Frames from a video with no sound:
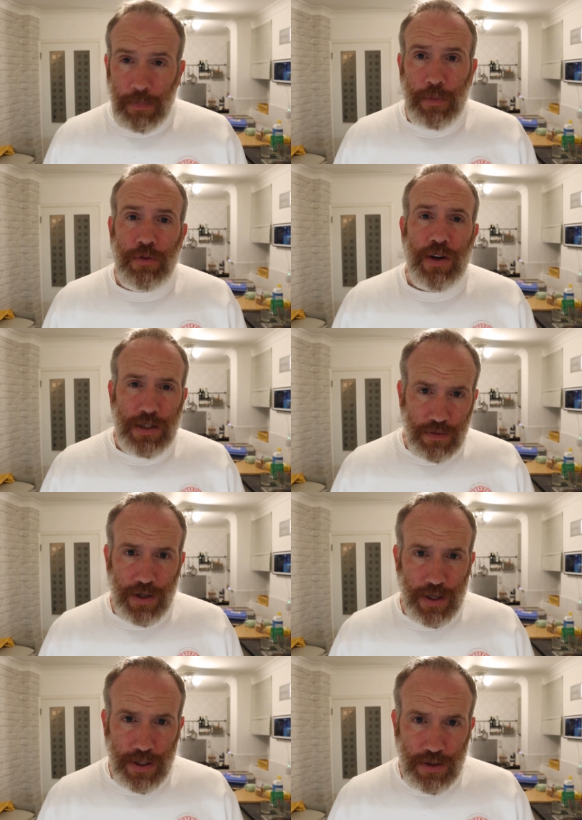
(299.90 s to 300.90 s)
Maybe the rest of
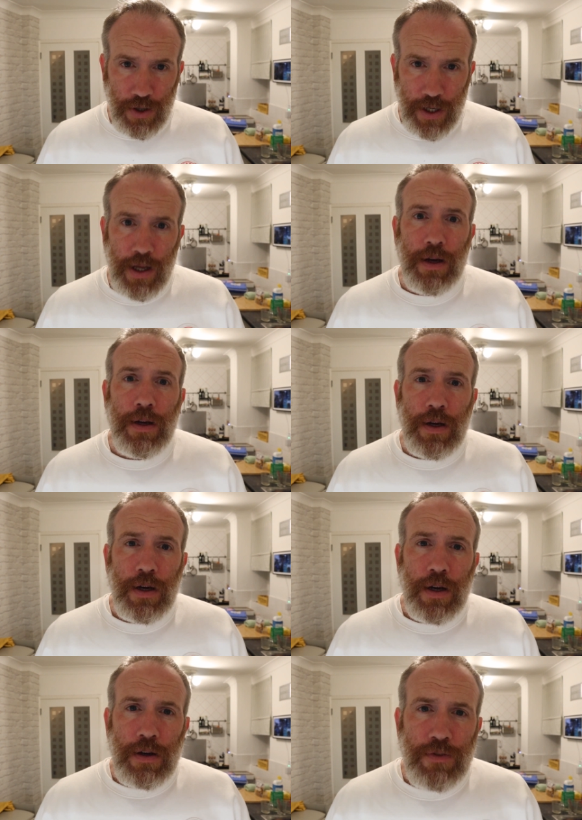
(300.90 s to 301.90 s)
it needs looking at.
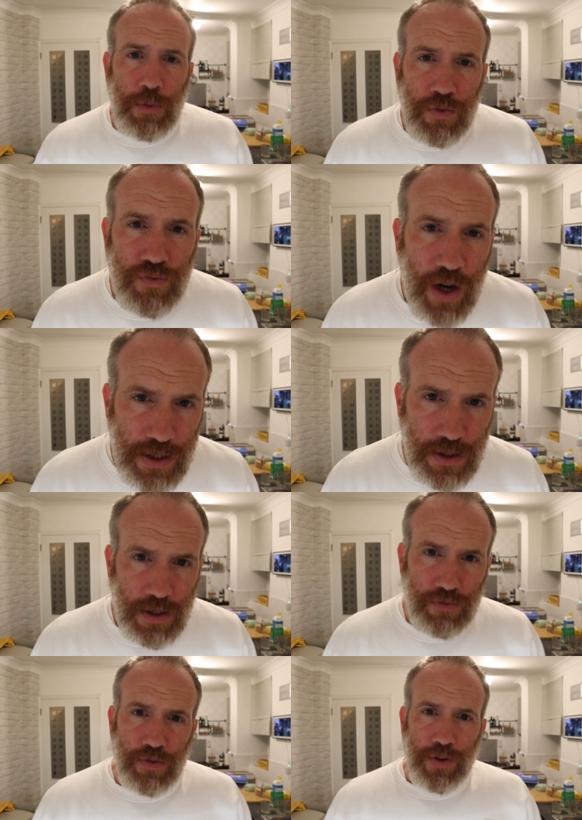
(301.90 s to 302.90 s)
For more
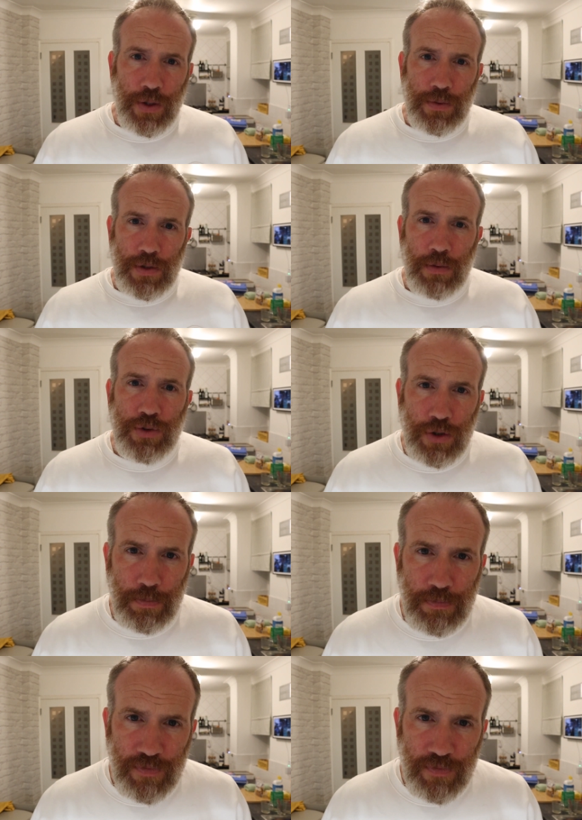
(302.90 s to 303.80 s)
Rustler reviews, I'm sure